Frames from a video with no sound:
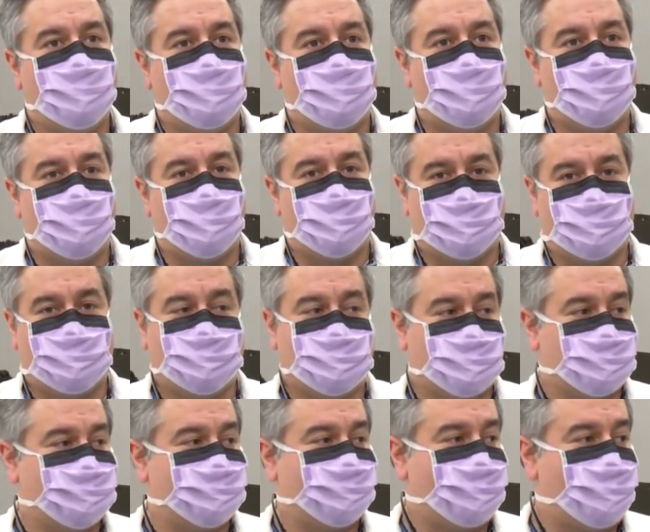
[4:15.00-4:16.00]
uh, or
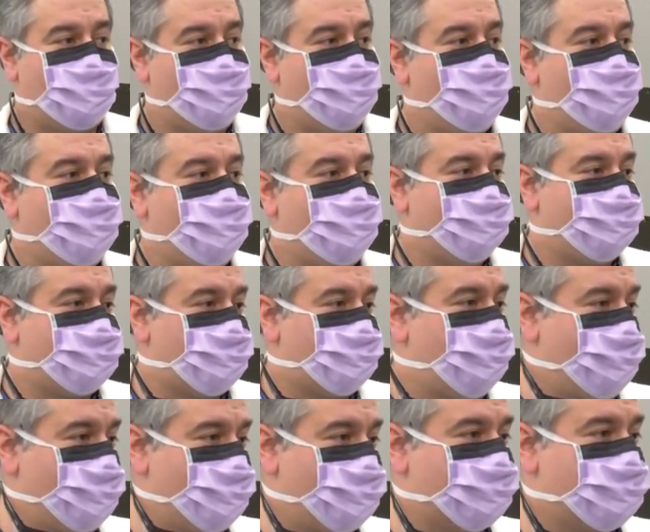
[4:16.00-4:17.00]
getting a little bit lightheaded
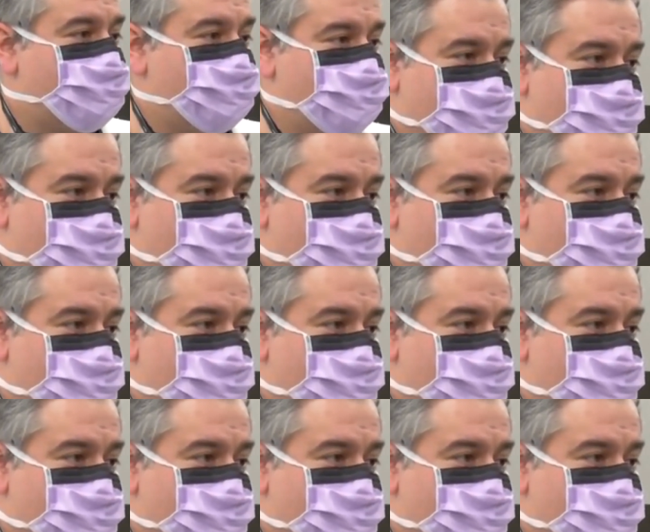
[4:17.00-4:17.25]
after a painful